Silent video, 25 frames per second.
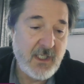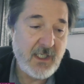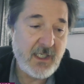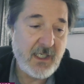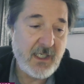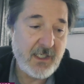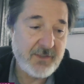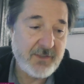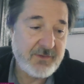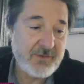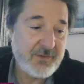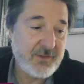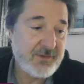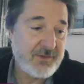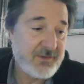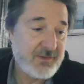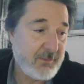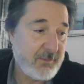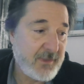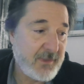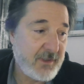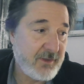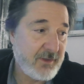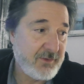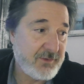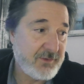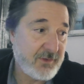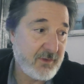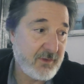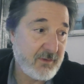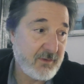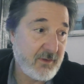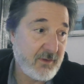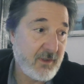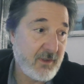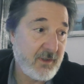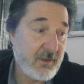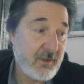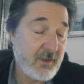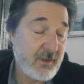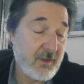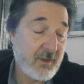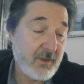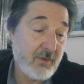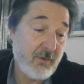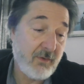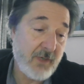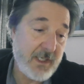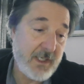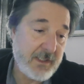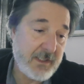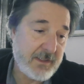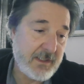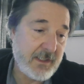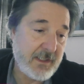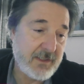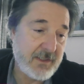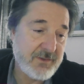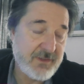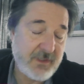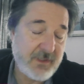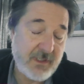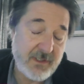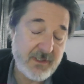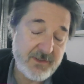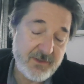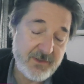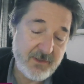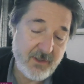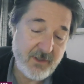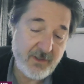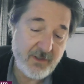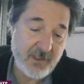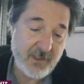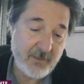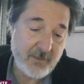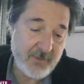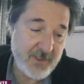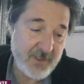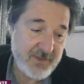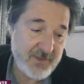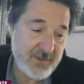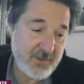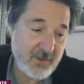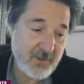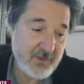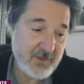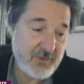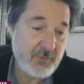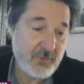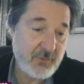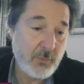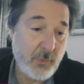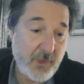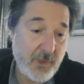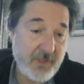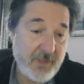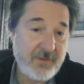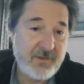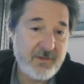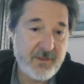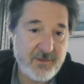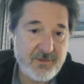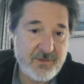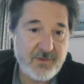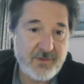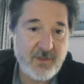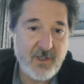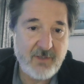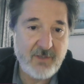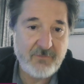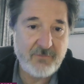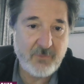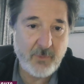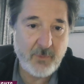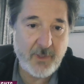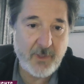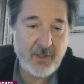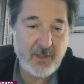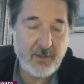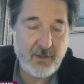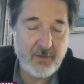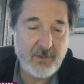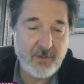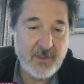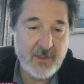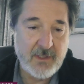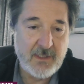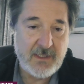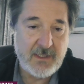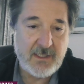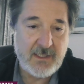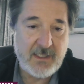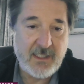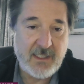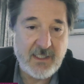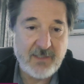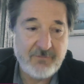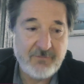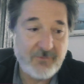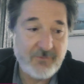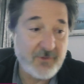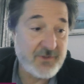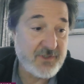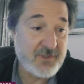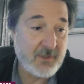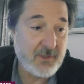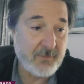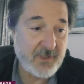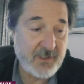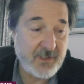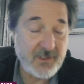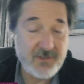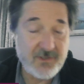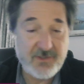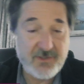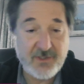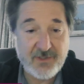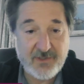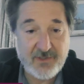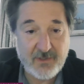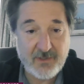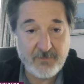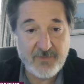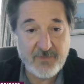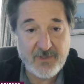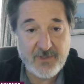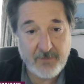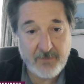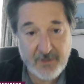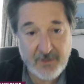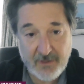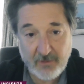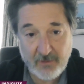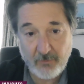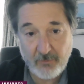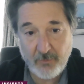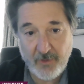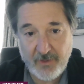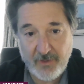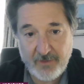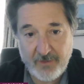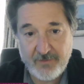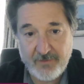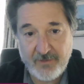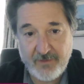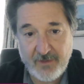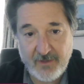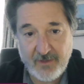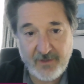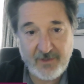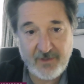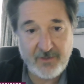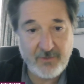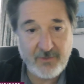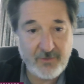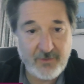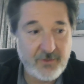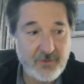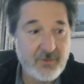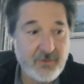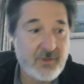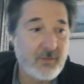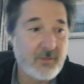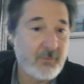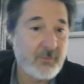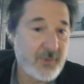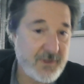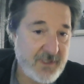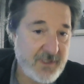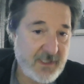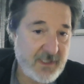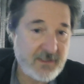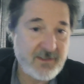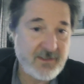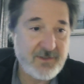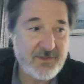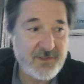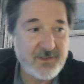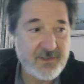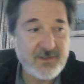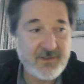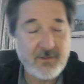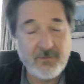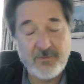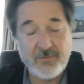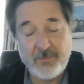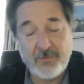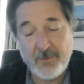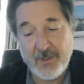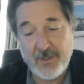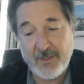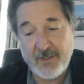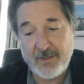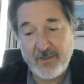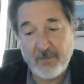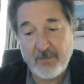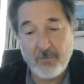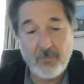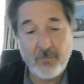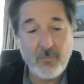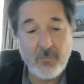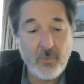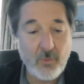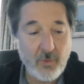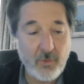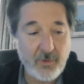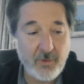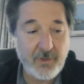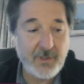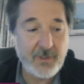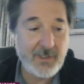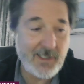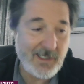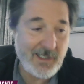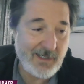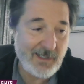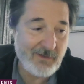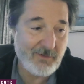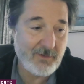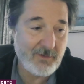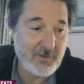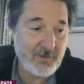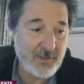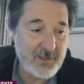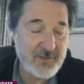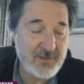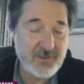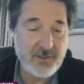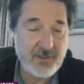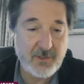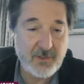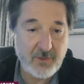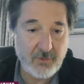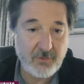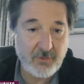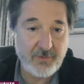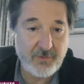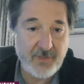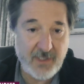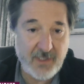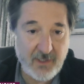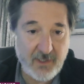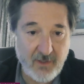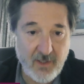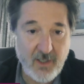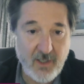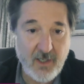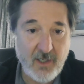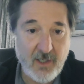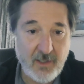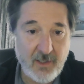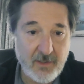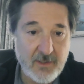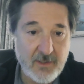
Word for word: so some of those are great things to get started. I mean, it starts with the software. For some of these systems to begin with. You know, you can protect the systems, but the more inherently secure they are,